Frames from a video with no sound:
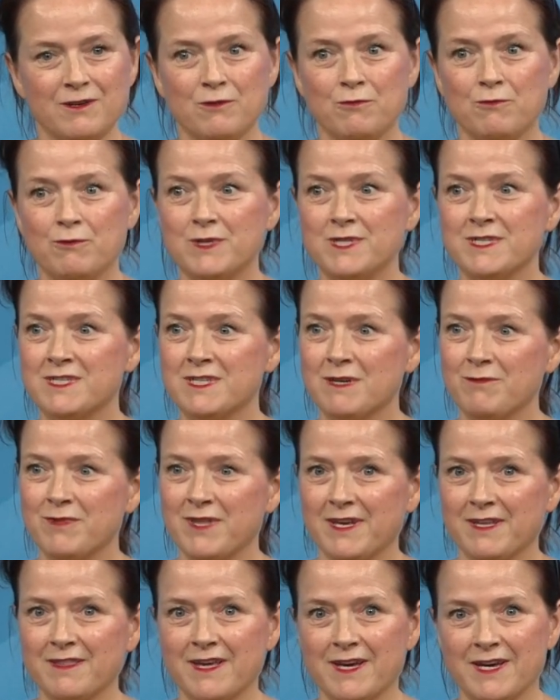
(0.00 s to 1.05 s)
which is
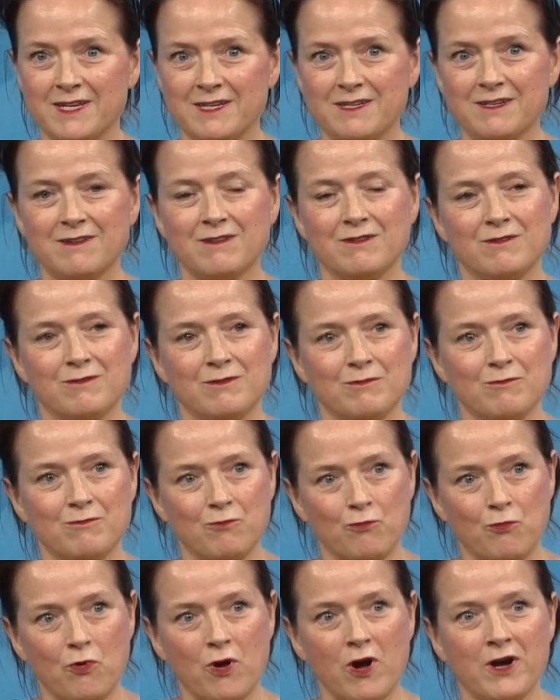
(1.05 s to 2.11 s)
something that
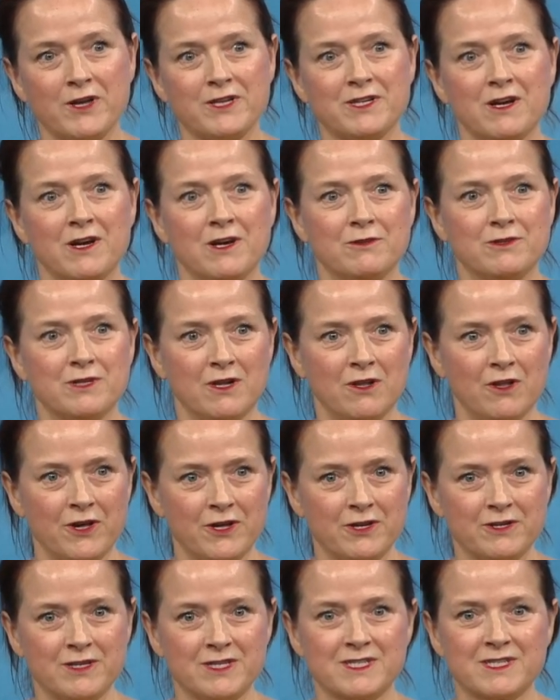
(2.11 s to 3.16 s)
brought out a
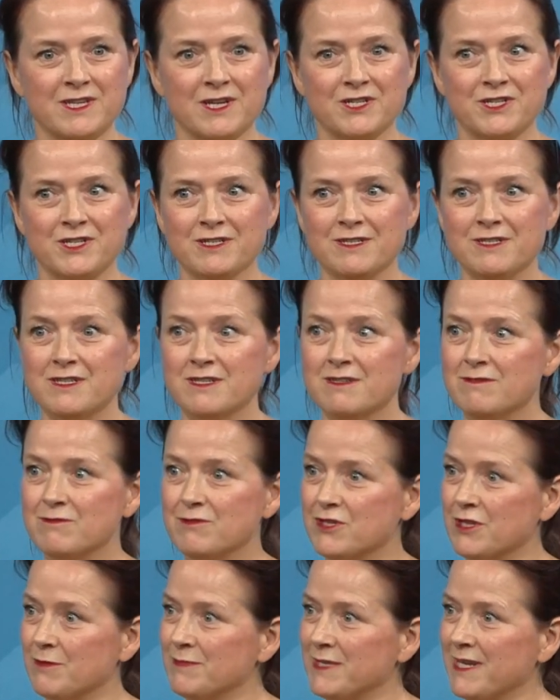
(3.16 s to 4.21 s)
lot of discussions.
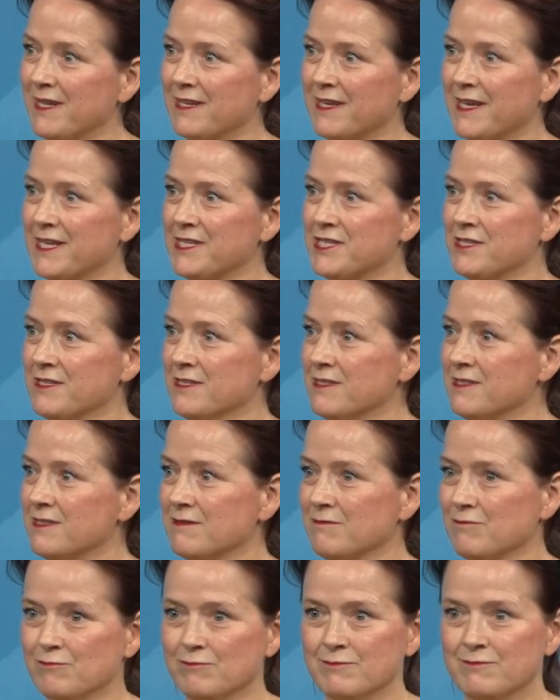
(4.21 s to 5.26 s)
Some delegations
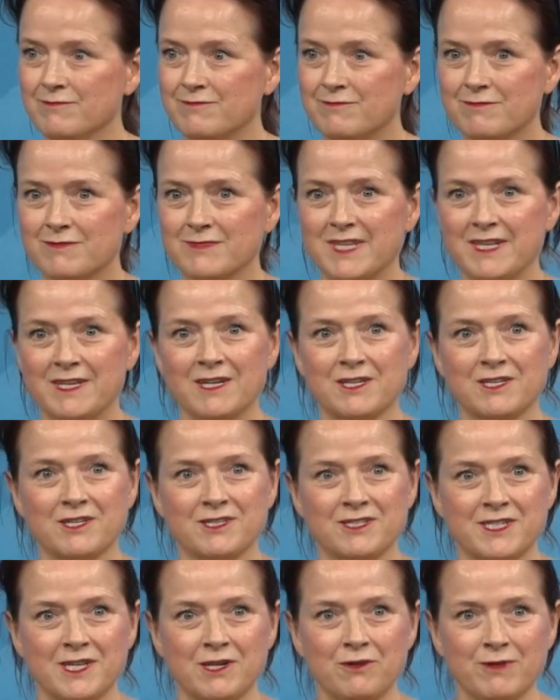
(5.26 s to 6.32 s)
did not
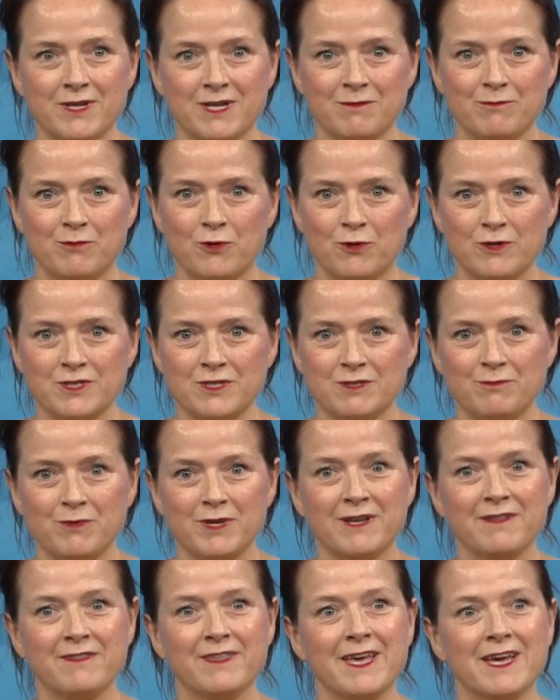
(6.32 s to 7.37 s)
consider it important, but
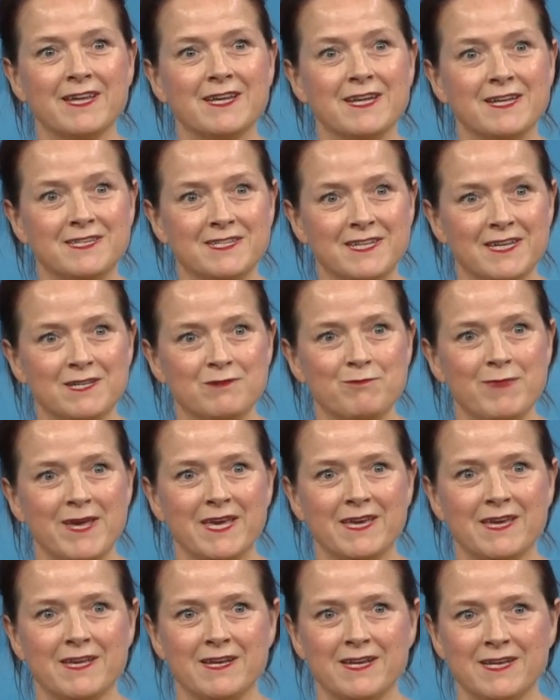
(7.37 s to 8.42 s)
in the end, it did
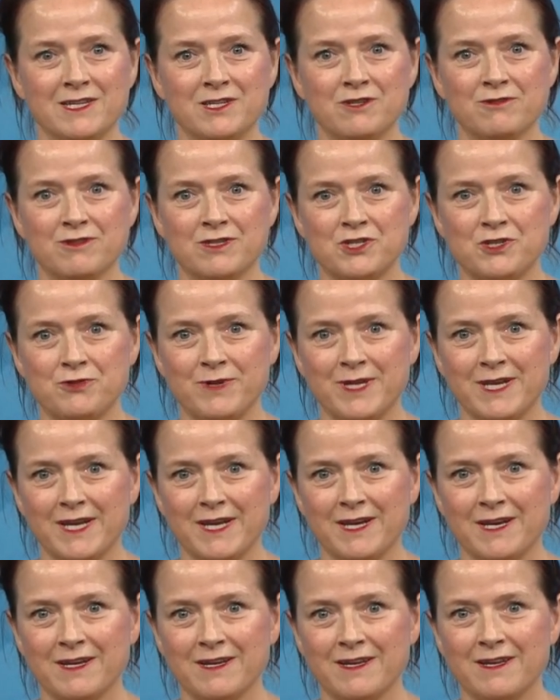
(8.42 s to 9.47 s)
make it into the treaty,